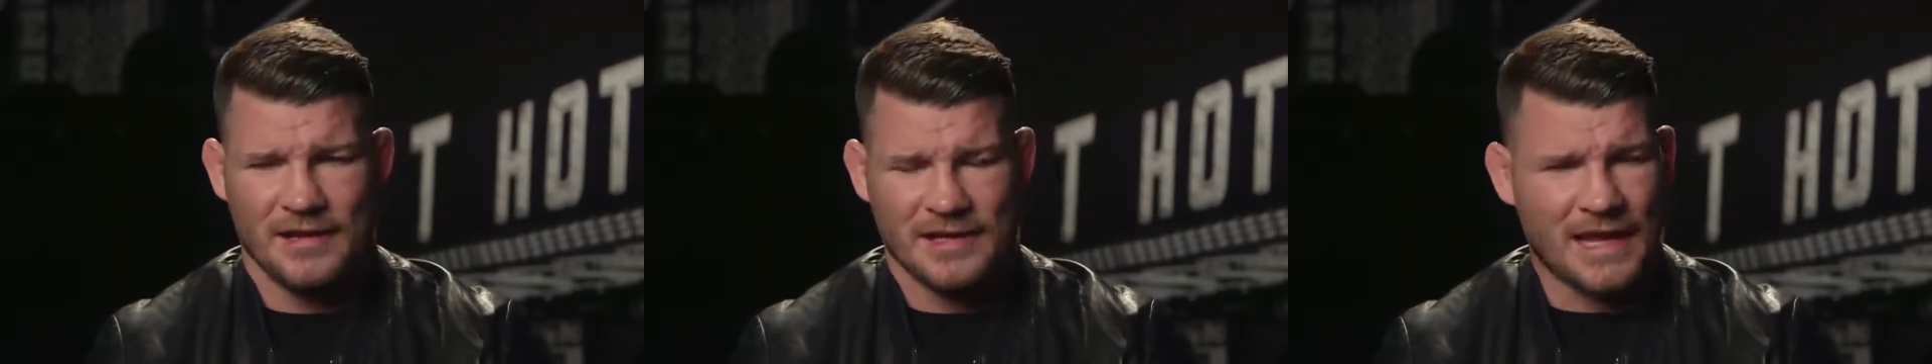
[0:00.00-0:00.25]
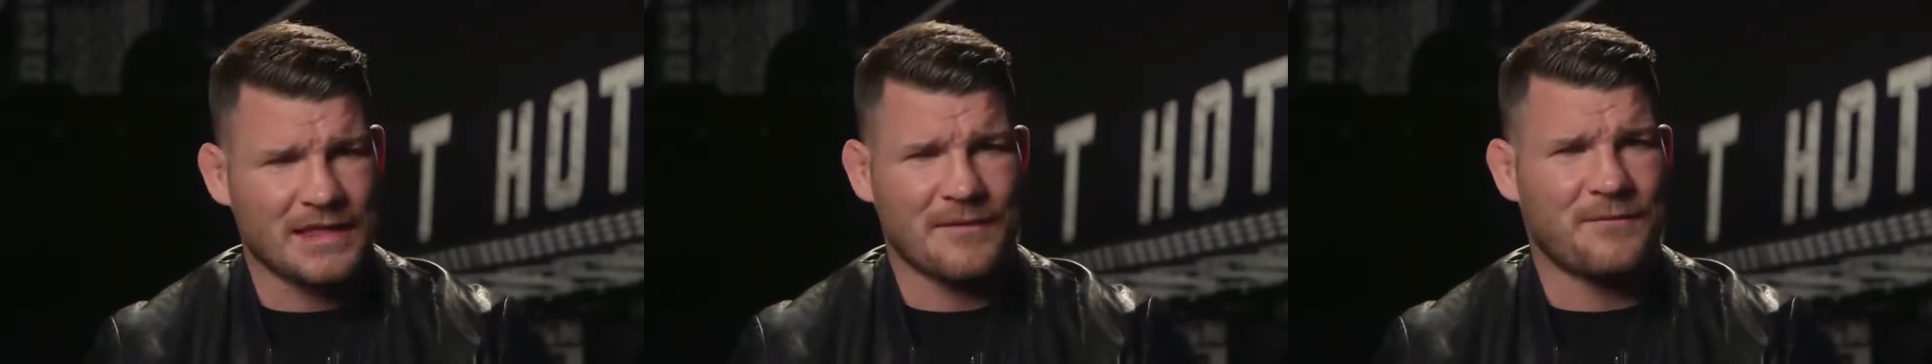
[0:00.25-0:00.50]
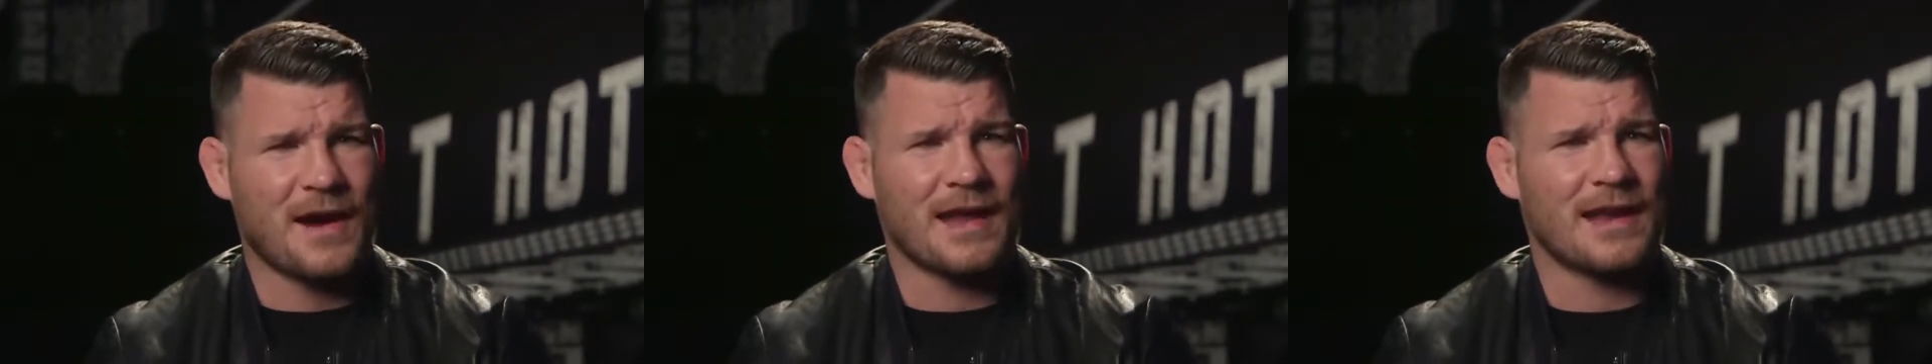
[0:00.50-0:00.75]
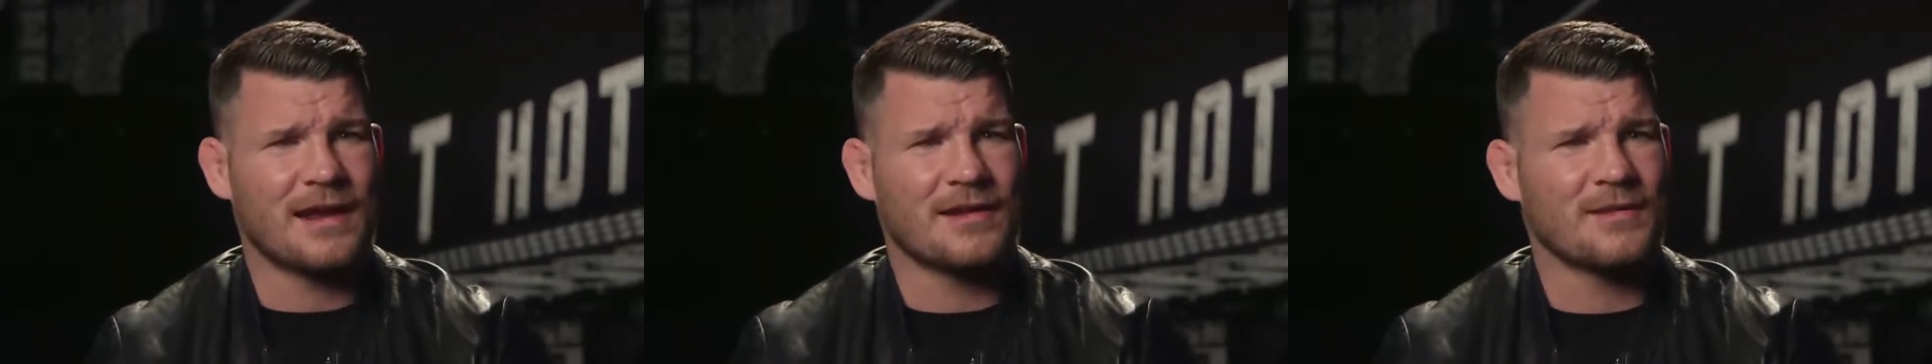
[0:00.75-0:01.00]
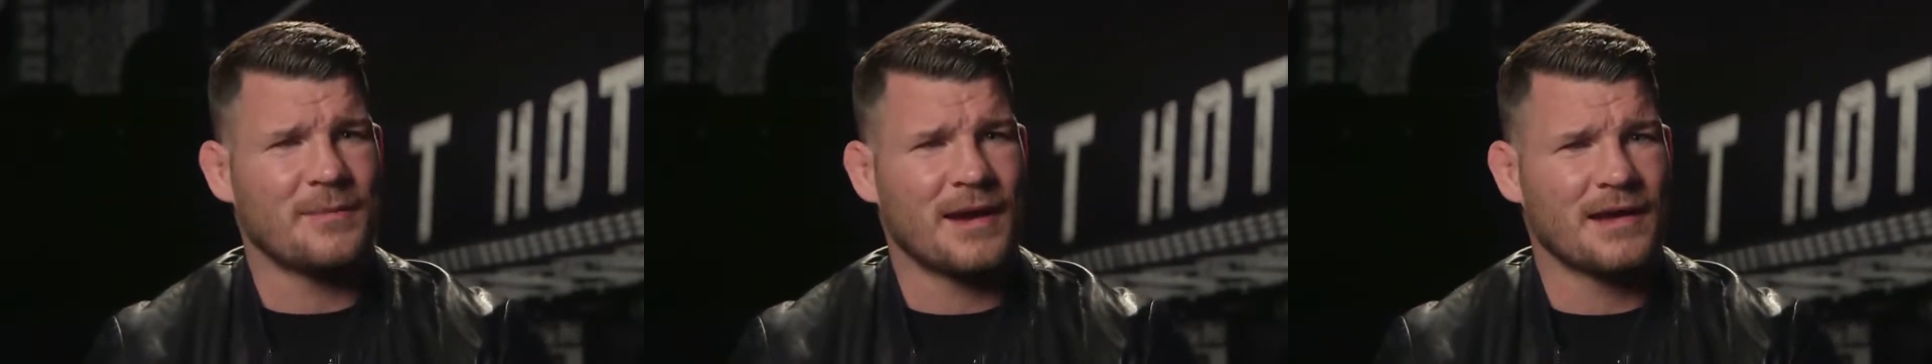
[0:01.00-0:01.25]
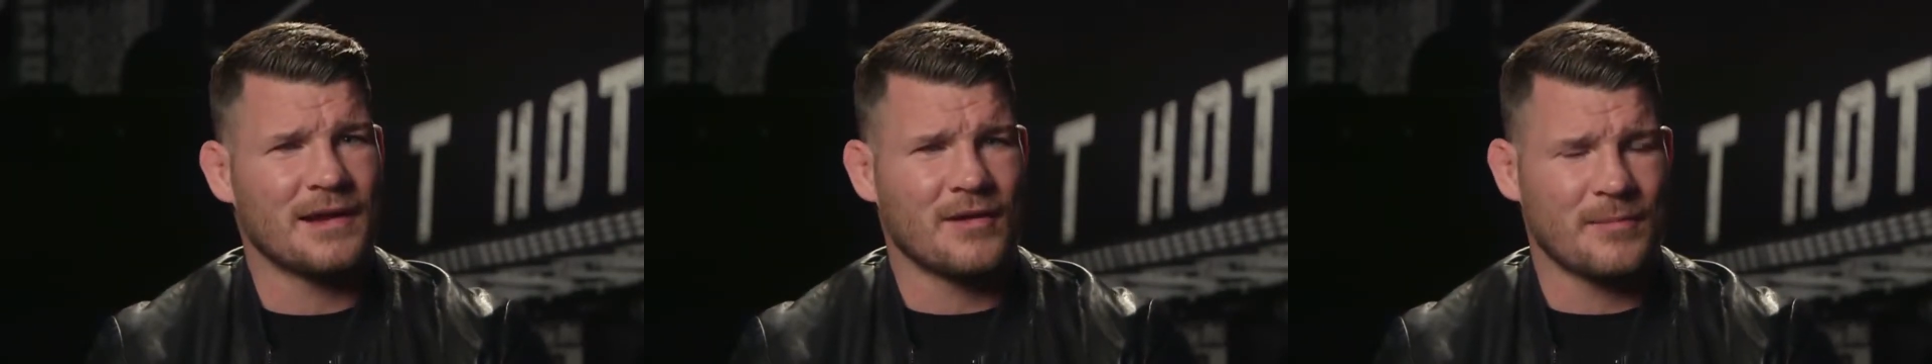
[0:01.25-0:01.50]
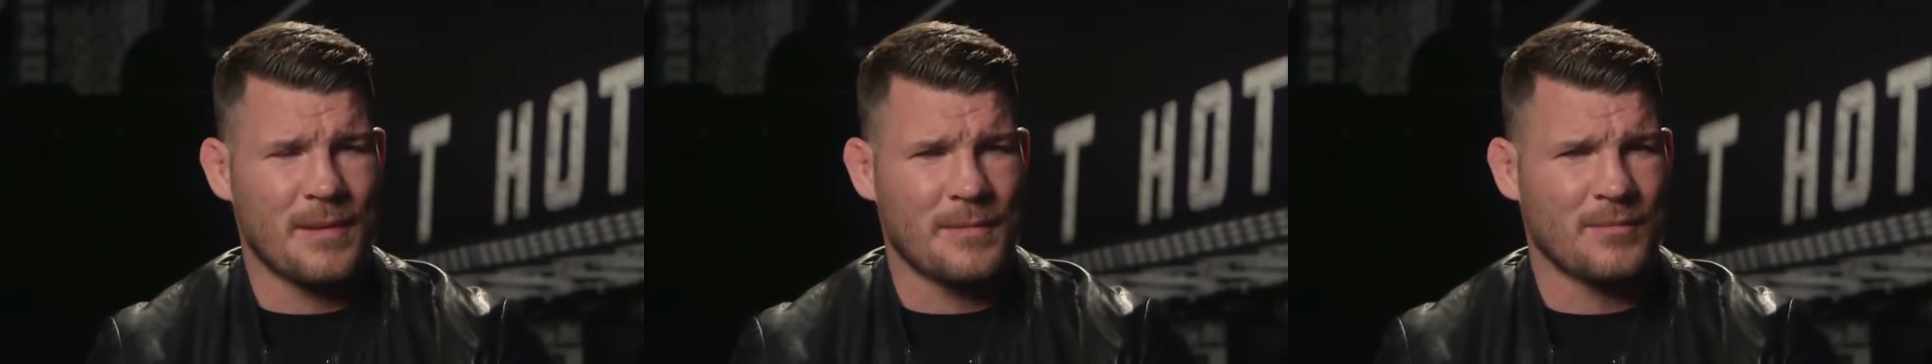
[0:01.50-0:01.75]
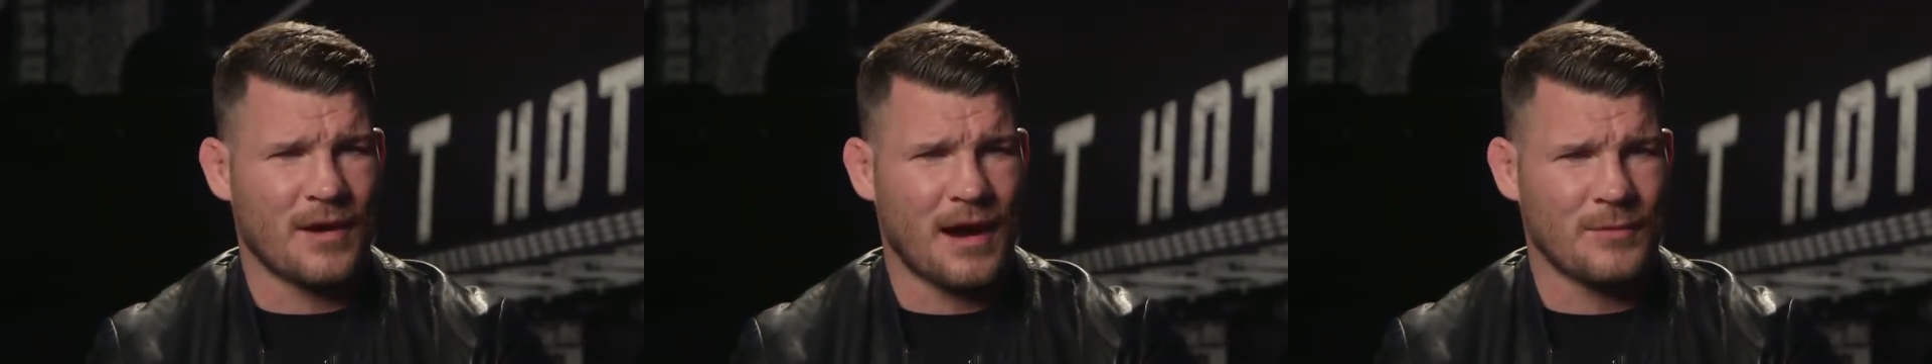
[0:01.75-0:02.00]
get that fight out of your mind. I
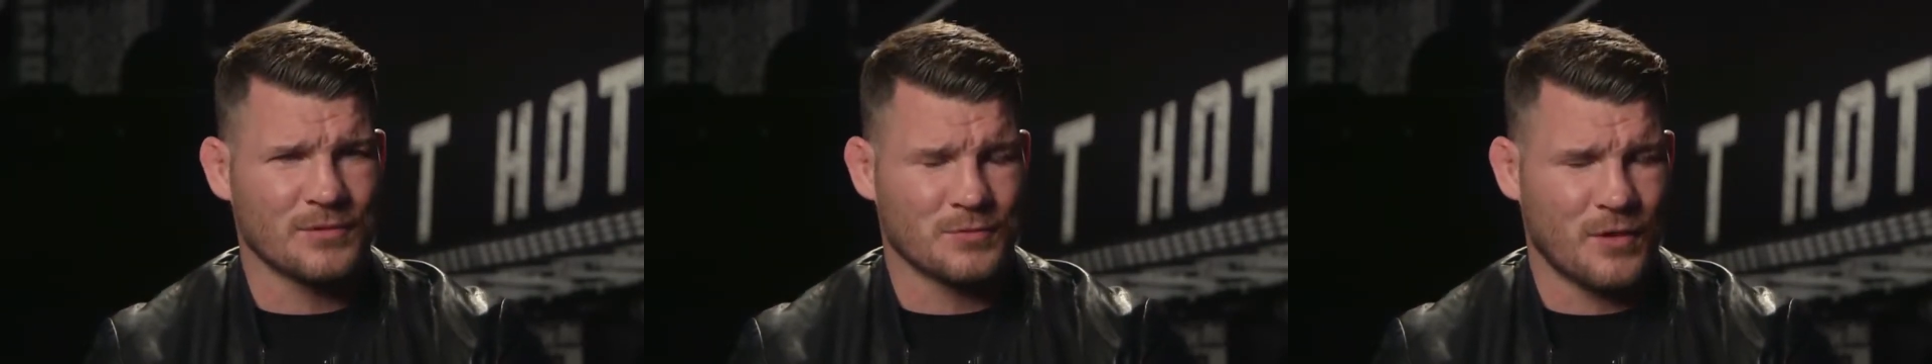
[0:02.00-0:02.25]
remember I was